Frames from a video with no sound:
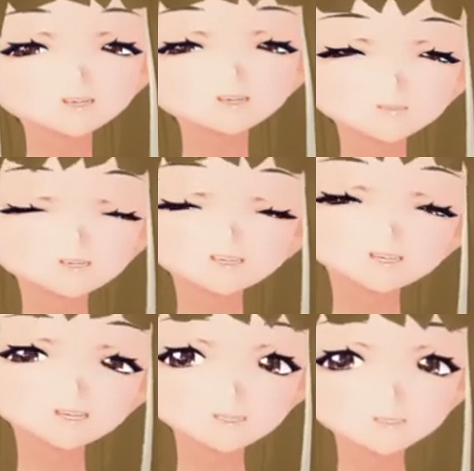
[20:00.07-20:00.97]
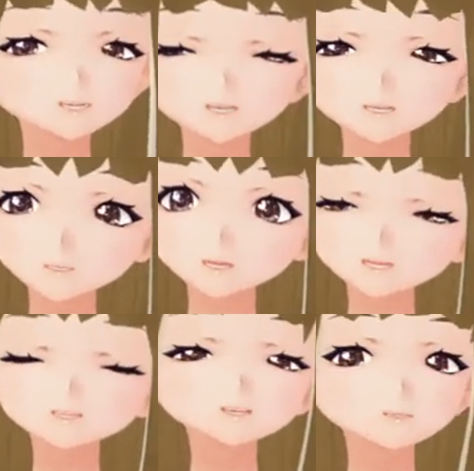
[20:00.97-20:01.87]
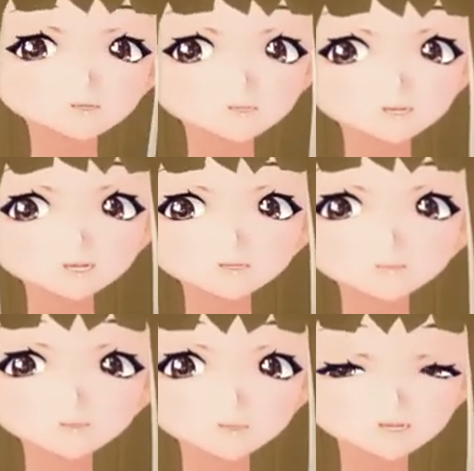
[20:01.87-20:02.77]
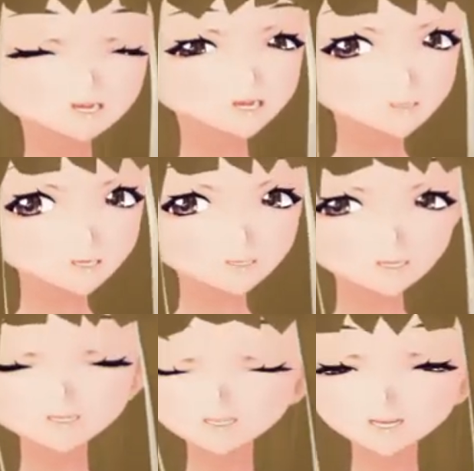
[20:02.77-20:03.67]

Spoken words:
my latest video where I talk about trans people in anime, my favorite